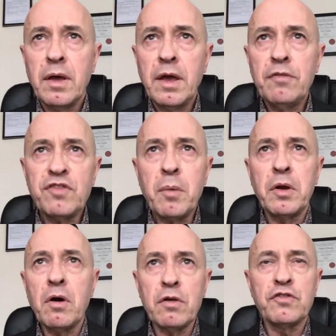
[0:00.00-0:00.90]
if someone
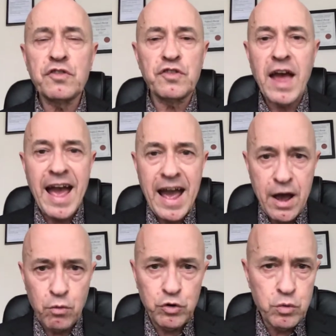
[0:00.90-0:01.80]
asks
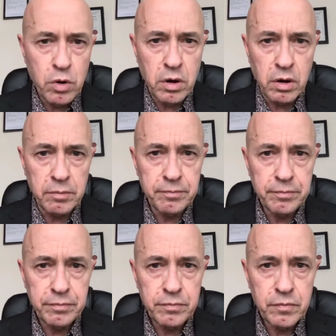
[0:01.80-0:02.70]
how you are,
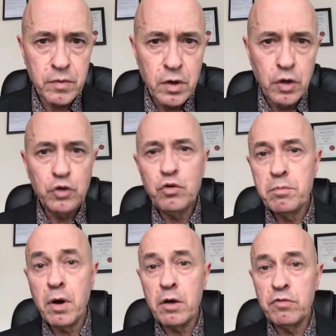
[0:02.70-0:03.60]
you
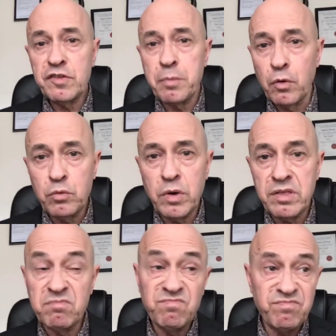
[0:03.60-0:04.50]
might respond
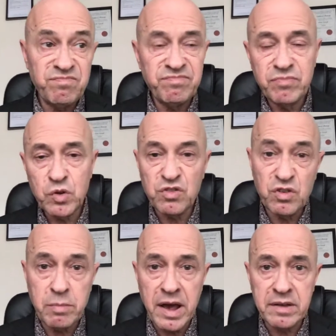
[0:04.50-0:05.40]
with, not
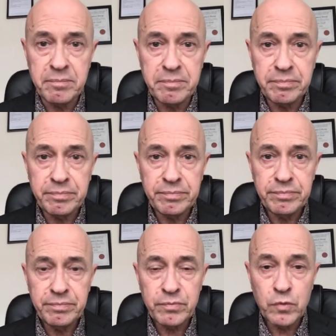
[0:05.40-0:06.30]
too bad.
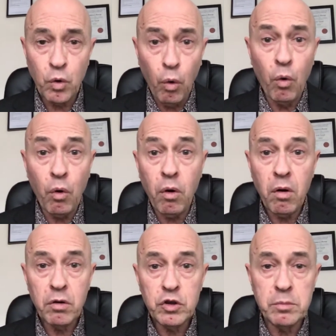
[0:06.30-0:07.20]
Or
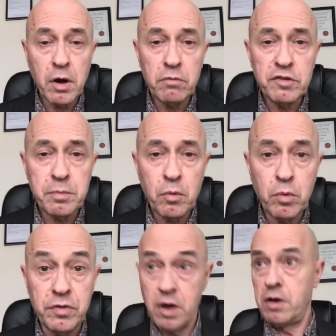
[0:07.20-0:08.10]
you might respond
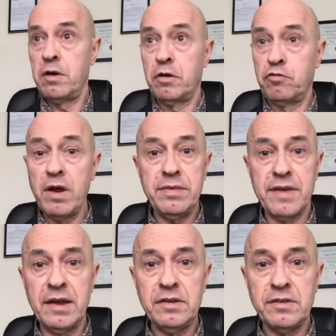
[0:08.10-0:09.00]
with, great,
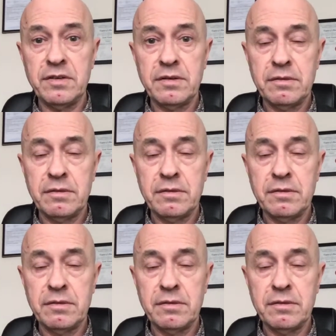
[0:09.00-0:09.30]
thanks.